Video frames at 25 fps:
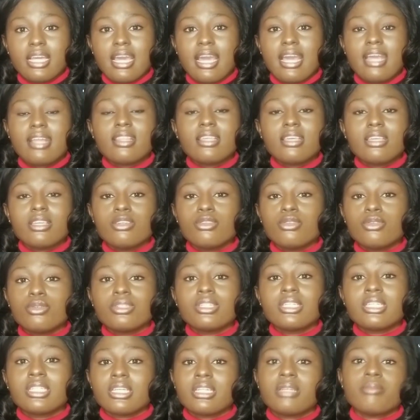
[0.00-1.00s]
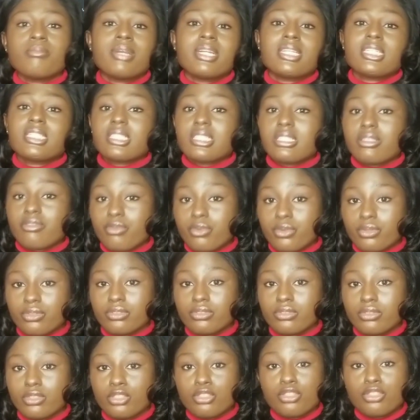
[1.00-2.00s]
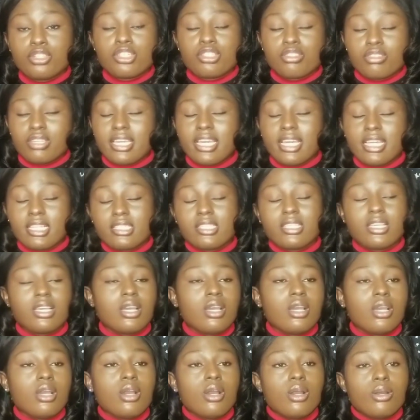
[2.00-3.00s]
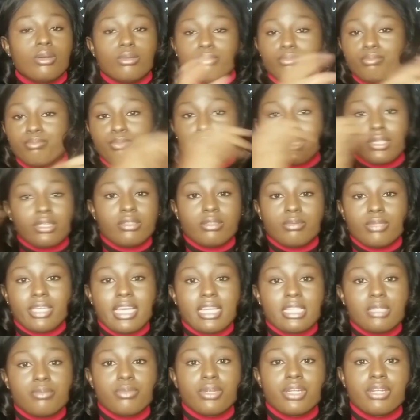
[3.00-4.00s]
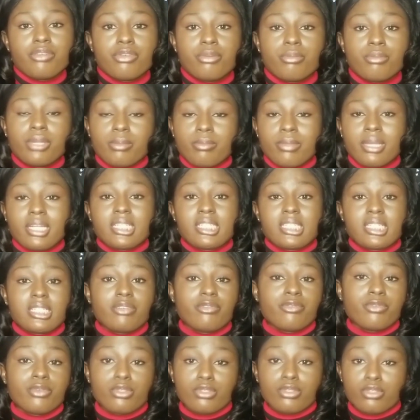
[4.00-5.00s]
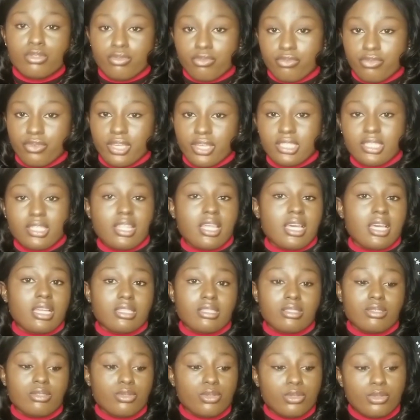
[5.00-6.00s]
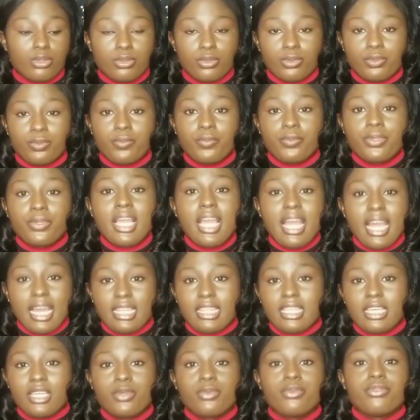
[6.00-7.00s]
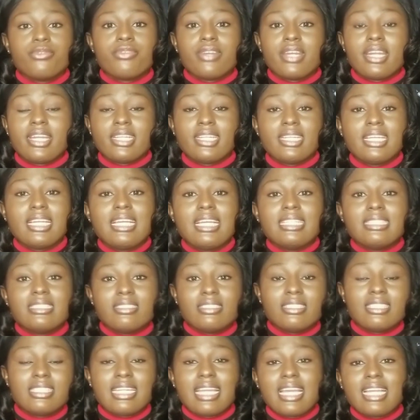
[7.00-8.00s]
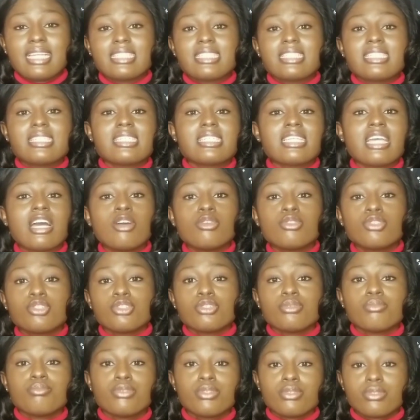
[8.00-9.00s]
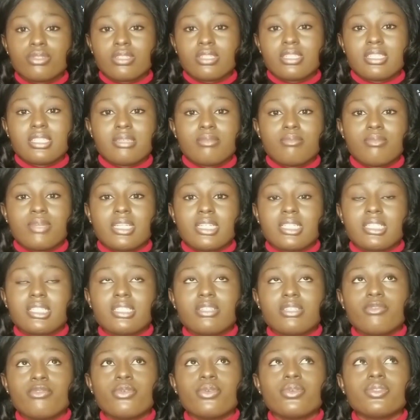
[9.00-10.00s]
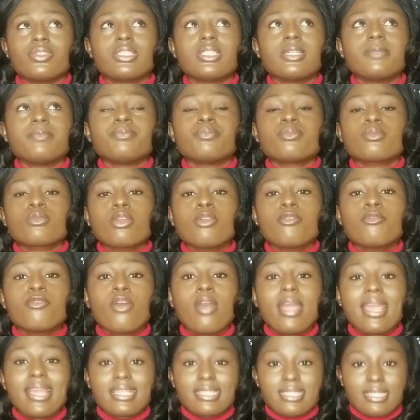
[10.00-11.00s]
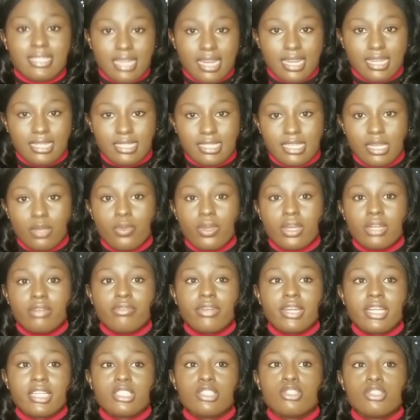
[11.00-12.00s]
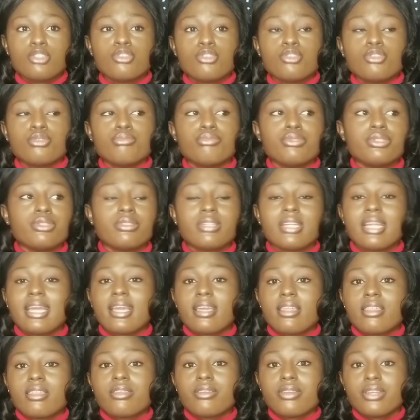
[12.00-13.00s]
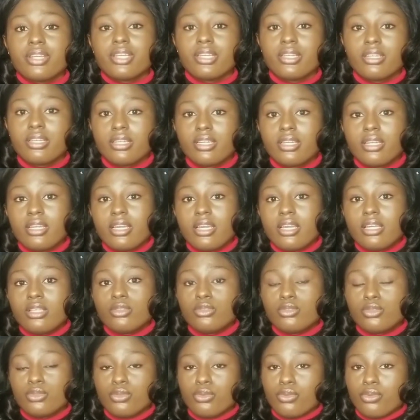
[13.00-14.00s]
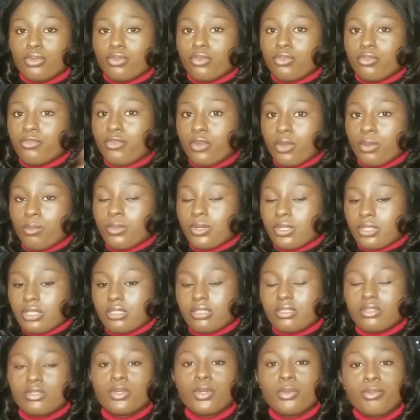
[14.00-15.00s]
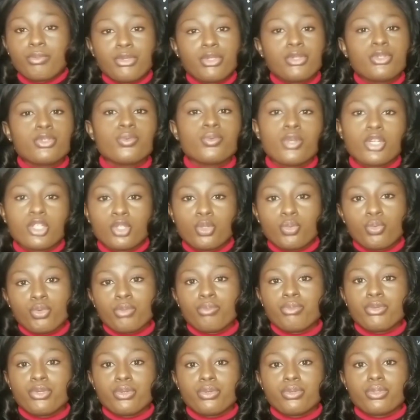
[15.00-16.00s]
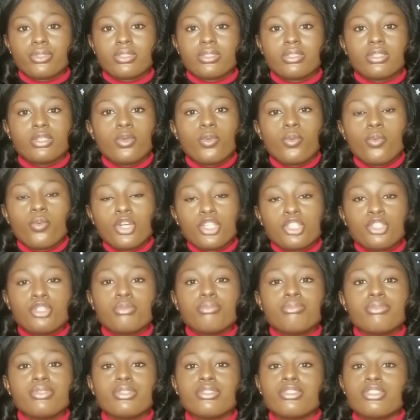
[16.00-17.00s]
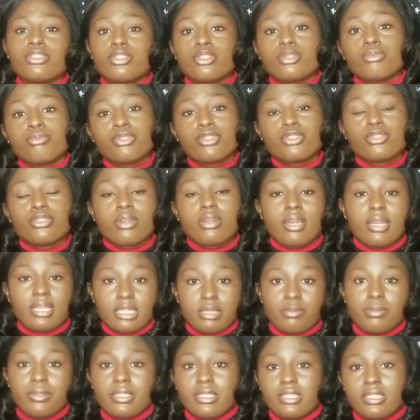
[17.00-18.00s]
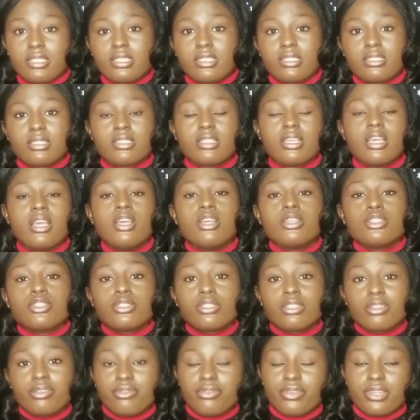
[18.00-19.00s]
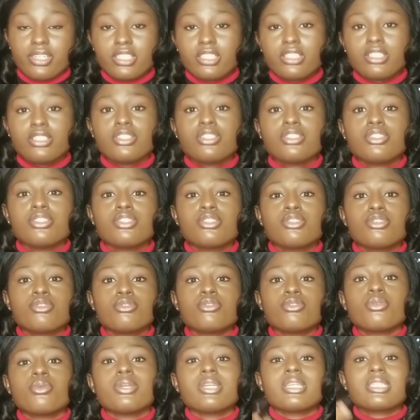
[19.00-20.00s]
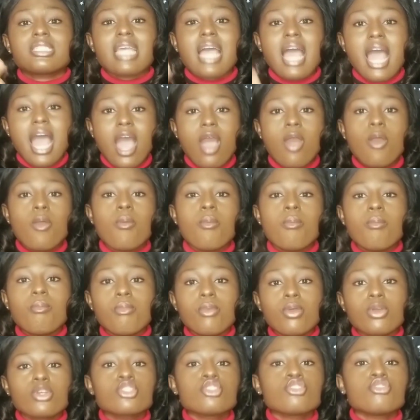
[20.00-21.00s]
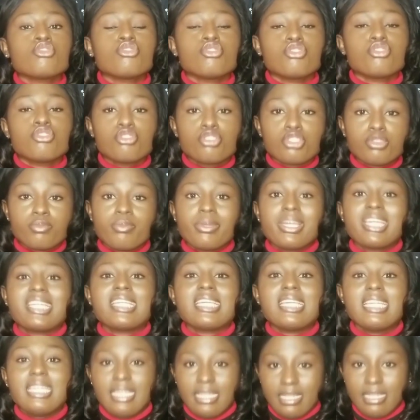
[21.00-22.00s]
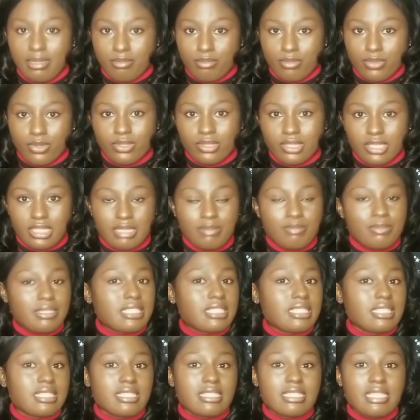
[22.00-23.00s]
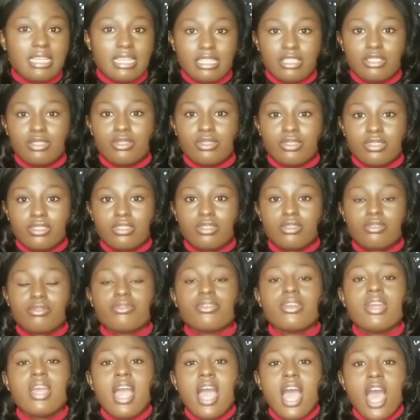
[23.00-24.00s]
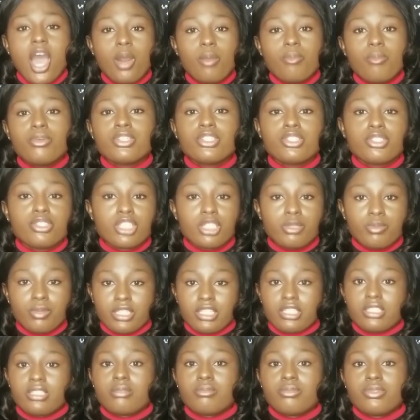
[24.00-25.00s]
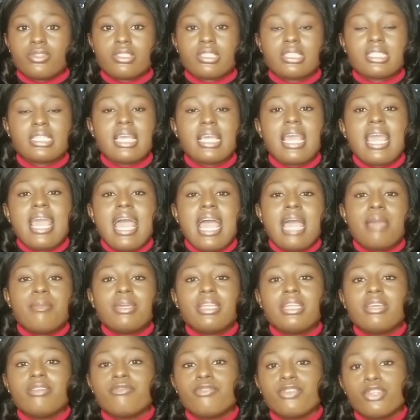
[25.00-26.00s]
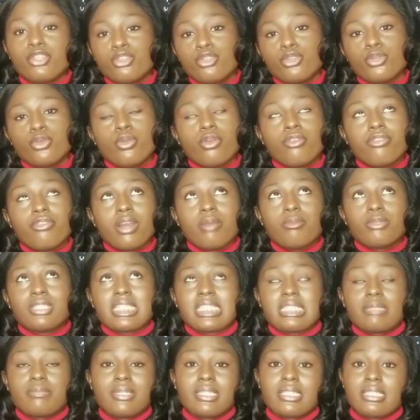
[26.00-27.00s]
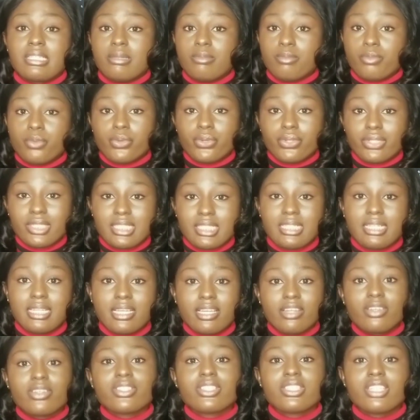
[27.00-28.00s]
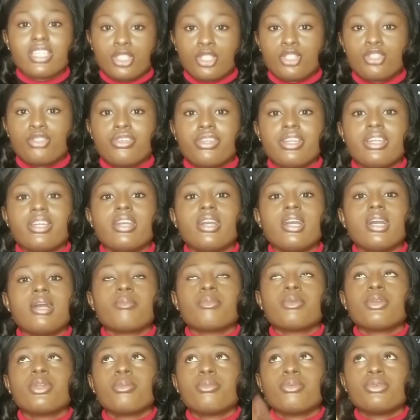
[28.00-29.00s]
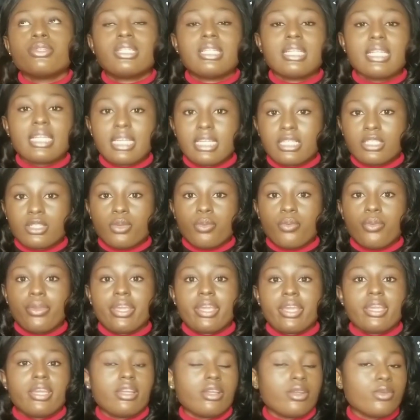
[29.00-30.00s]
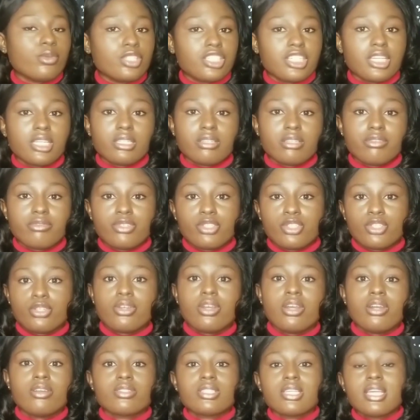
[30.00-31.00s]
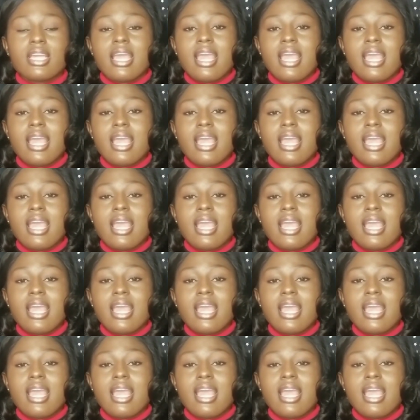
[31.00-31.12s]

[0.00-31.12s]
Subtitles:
I think you don't need an emergency fund. You don't need to get money from an emergency fund to fix that. So I think we're fine. So the next thing is, how do you build this emergency fund? For a start, I would advise you to build like 3 to 4 months. So what do we build? What you build is you build your expenses. So the first thing you need to know is, how much do you spend in a month? Be sincere to yourself. How much do you spend in a month? I made a video of how much I spend in a month in Lagos, Nigeria. I'm going to put the link somewhere here. Go check the video out.